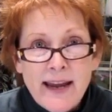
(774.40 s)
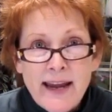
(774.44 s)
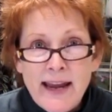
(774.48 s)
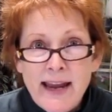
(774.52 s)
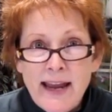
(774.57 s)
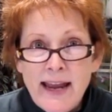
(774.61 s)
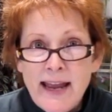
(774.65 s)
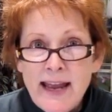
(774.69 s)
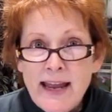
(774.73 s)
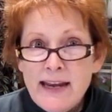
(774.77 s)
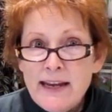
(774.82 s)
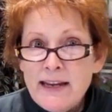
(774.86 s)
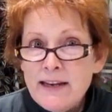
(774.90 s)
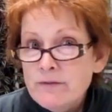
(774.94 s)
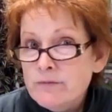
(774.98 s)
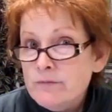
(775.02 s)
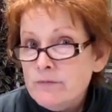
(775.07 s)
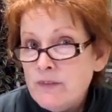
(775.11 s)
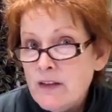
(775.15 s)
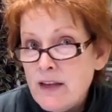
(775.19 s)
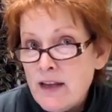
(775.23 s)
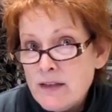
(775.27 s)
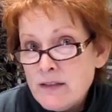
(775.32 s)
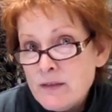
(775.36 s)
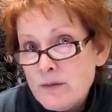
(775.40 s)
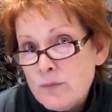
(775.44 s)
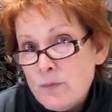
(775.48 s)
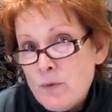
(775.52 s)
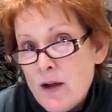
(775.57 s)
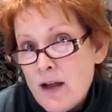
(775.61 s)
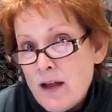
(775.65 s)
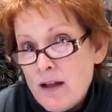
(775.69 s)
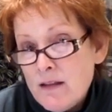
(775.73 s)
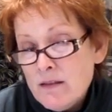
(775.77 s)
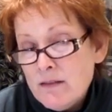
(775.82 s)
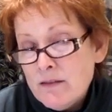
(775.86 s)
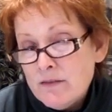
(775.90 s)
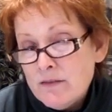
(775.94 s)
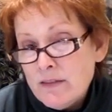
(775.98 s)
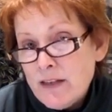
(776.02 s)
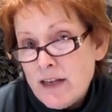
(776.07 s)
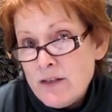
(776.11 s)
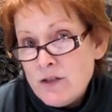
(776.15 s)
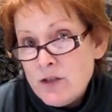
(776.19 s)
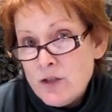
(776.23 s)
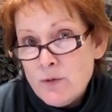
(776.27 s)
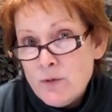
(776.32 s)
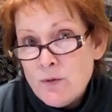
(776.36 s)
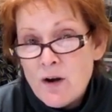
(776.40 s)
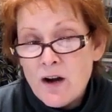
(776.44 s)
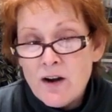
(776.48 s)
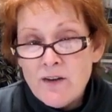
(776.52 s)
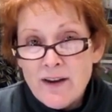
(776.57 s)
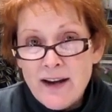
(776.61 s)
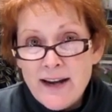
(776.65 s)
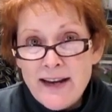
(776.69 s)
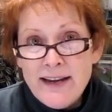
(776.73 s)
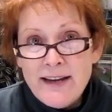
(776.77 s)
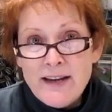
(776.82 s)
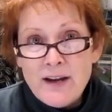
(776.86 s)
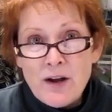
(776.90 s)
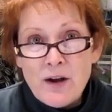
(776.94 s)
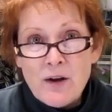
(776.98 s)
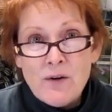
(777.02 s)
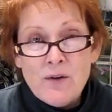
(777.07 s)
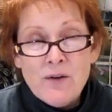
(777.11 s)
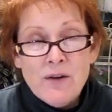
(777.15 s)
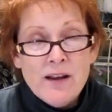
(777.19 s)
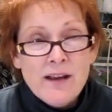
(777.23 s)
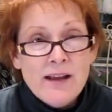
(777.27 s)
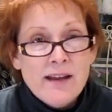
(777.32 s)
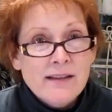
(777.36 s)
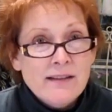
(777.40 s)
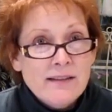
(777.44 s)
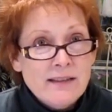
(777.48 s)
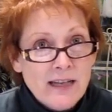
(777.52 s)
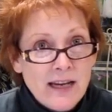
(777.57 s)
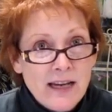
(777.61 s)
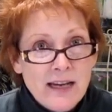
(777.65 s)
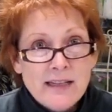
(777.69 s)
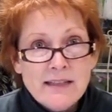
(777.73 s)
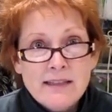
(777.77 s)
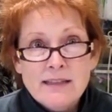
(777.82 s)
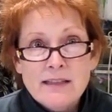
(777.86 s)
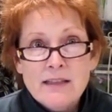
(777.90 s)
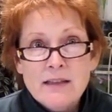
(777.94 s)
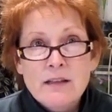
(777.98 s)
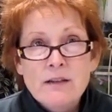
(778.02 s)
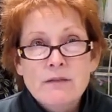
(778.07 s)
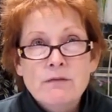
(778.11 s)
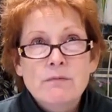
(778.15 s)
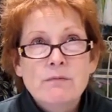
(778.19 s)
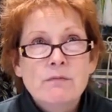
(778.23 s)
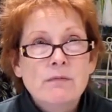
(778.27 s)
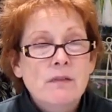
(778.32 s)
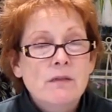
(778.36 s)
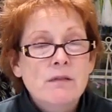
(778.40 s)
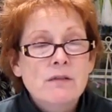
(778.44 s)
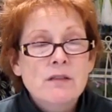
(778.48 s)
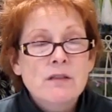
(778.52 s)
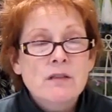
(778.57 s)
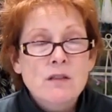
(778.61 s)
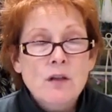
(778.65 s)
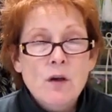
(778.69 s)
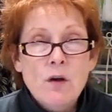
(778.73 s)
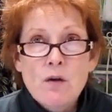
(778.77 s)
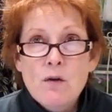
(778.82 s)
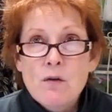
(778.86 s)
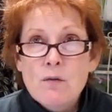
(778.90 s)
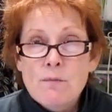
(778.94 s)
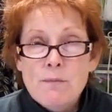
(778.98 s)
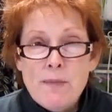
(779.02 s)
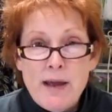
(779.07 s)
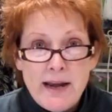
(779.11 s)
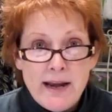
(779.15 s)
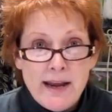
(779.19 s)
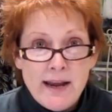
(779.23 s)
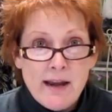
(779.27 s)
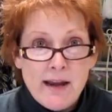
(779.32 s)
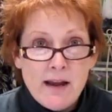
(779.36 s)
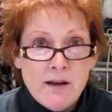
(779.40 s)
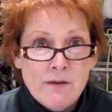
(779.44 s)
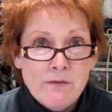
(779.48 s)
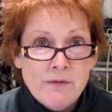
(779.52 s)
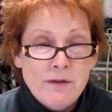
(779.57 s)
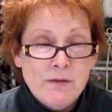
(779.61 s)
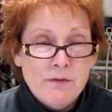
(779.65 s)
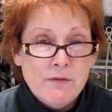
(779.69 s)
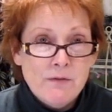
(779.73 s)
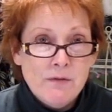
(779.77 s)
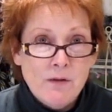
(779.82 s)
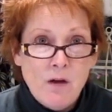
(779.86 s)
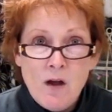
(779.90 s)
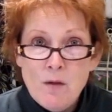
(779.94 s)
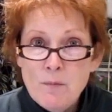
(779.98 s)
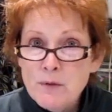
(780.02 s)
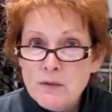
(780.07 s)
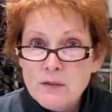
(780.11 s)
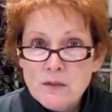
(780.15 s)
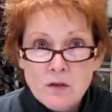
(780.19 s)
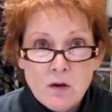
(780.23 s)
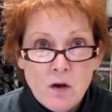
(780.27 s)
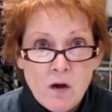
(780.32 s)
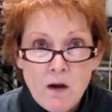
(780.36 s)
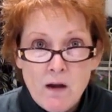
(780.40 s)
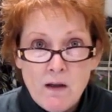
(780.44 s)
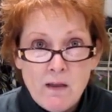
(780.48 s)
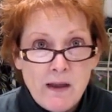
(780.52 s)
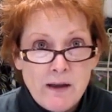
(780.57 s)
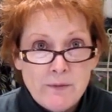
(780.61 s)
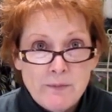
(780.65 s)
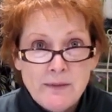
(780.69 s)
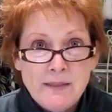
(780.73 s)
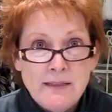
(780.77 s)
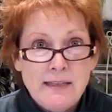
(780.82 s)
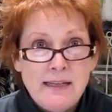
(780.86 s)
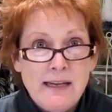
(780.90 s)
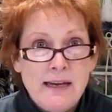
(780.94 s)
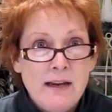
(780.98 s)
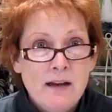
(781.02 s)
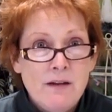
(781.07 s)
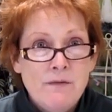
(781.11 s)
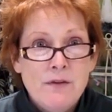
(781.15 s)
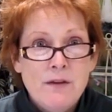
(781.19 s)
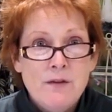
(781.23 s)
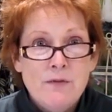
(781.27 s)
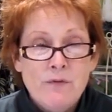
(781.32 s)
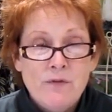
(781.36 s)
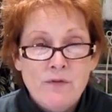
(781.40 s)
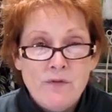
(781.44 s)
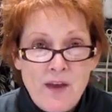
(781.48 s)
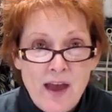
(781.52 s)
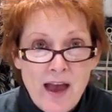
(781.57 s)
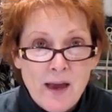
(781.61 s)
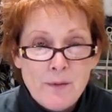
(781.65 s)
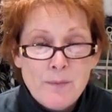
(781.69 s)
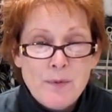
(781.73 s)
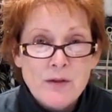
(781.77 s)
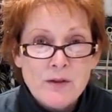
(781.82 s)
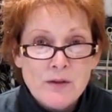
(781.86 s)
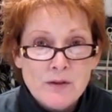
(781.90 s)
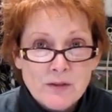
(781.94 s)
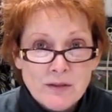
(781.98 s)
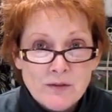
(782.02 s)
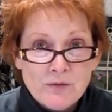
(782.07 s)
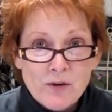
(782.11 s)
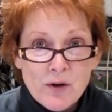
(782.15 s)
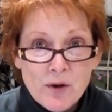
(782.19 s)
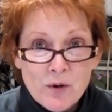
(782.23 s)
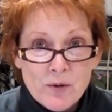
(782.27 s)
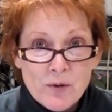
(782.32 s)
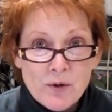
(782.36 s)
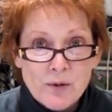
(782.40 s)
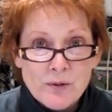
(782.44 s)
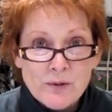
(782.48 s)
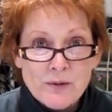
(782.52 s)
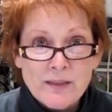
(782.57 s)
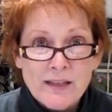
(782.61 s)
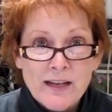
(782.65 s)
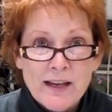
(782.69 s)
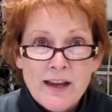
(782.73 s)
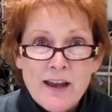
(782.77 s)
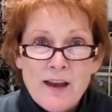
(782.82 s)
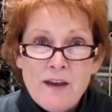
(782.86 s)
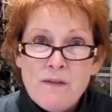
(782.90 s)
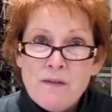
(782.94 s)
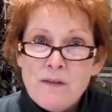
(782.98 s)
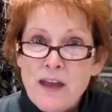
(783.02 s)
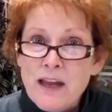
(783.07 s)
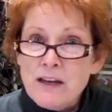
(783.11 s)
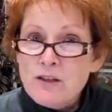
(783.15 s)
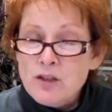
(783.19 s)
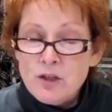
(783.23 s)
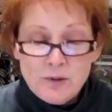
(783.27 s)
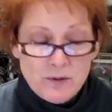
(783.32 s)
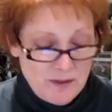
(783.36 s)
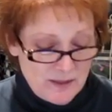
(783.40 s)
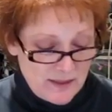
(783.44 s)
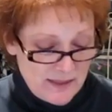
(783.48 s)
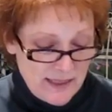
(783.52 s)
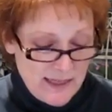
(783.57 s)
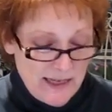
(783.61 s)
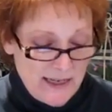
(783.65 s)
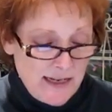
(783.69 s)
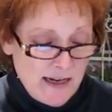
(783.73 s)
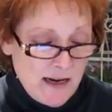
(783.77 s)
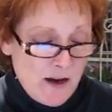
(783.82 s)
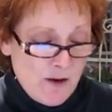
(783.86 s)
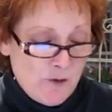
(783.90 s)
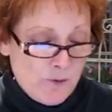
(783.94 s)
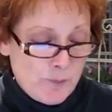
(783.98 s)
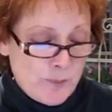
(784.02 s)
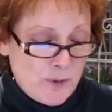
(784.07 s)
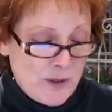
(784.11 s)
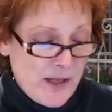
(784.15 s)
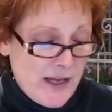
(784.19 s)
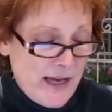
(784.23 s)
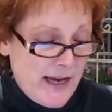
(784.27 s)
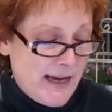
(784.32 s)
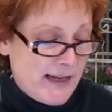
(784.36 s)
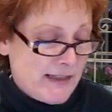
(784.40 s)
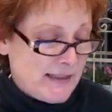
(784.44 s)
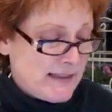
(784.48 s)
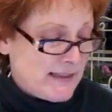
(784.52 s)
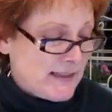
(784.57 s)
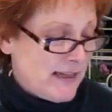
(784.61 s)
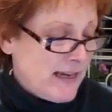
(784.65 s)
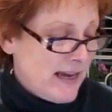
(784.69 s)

and as well as you already know, takes the so many of the almost all I would say of the fabulous photos that you see of plants